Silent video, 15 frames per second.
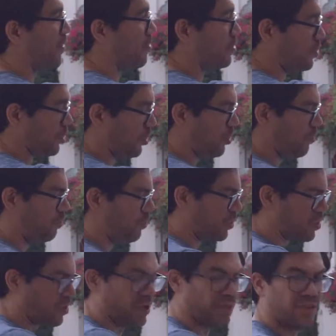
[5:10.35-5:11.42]
There's a good
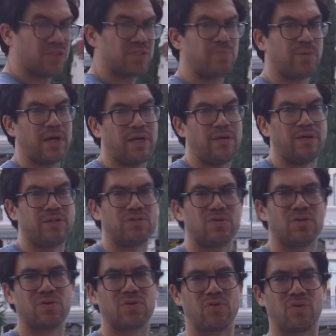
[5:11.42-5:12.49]
book on this it's
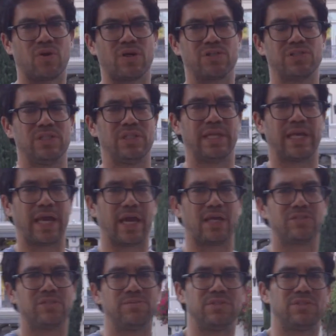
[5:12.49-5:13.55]
called Crossing the
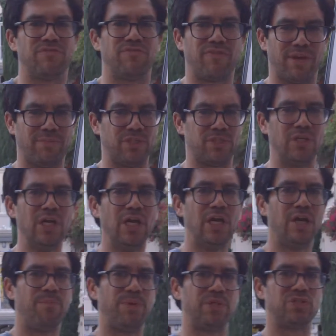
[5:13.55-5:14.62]
Chasm. It's a famous
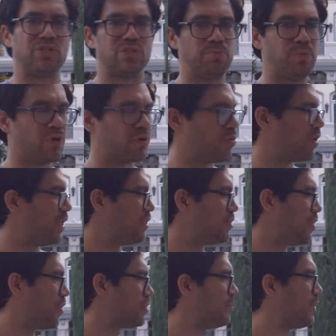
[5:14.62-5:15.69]
business book where he
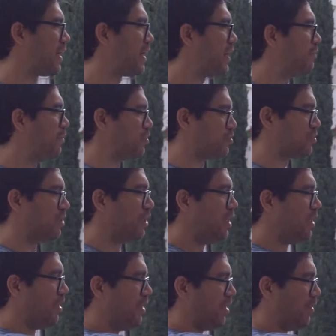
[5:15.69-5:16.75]
talks about how most
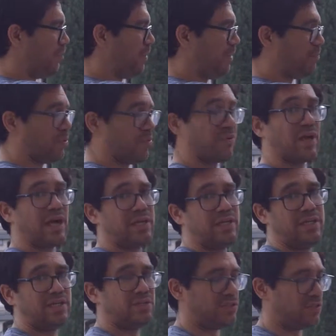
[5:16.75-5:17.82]
people with
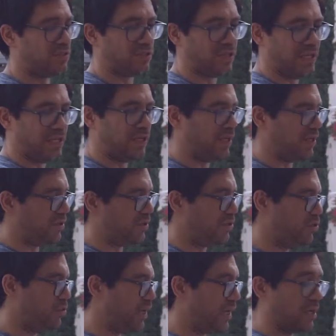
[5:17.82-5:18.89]
ideas,
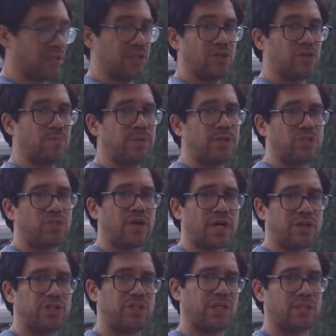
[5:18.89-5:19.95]
you get a little bit of
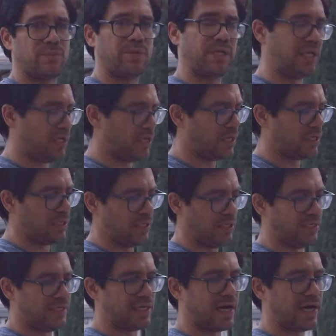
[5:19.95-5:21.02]
traction at the beginning and then
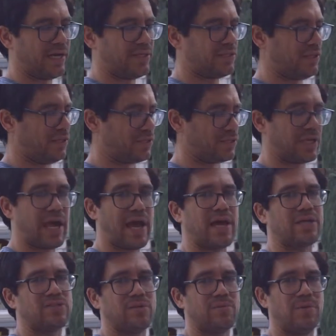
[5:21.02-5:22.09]
it dies in this
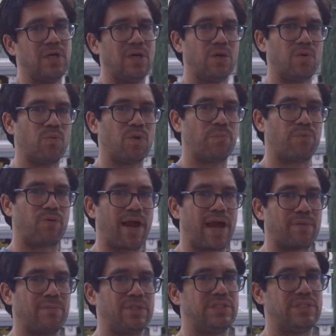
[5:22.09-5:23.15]
chasm where
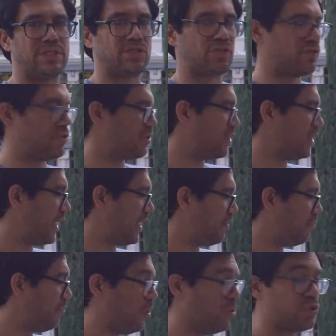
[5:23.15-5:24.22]
pragmatists,
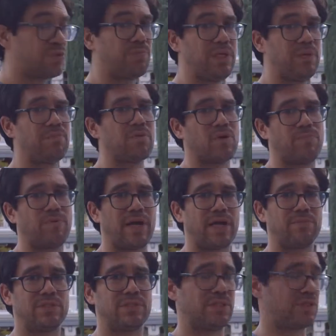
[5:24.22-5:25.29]
and most people are
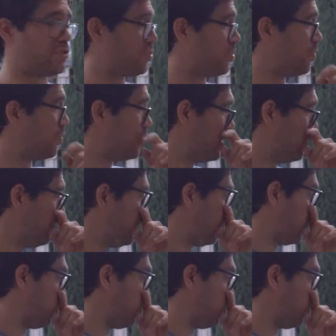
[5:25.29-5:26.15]
pragmatists. So let me show